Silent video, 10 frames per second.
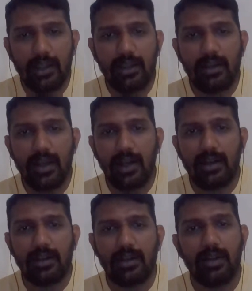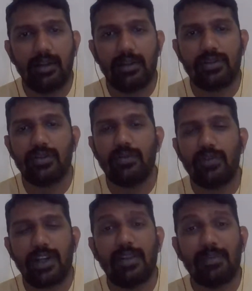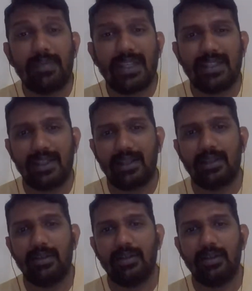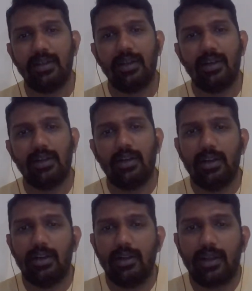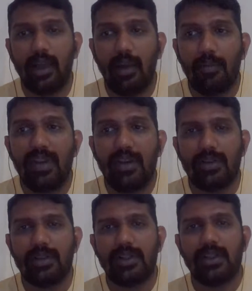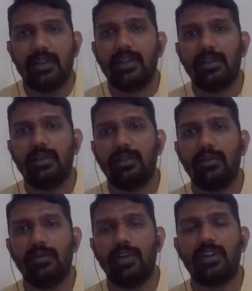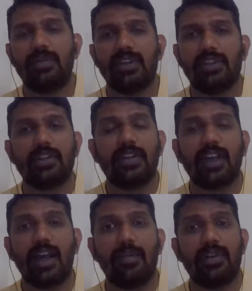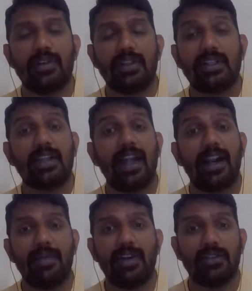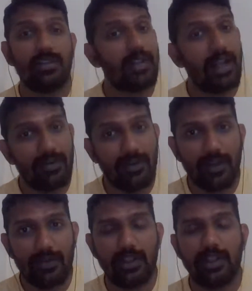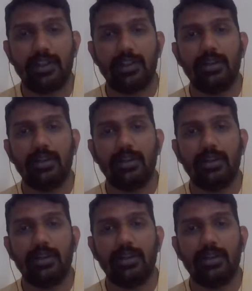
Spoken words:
In that, so what are the basic campaign result? What are the basics of the campaign results in Ad Manager that we have learned?